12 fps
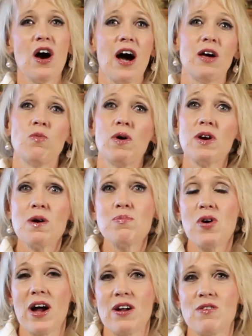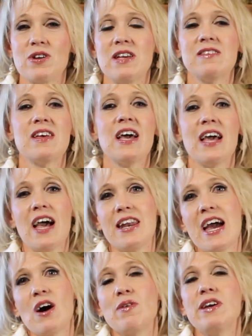on what are our priorities and how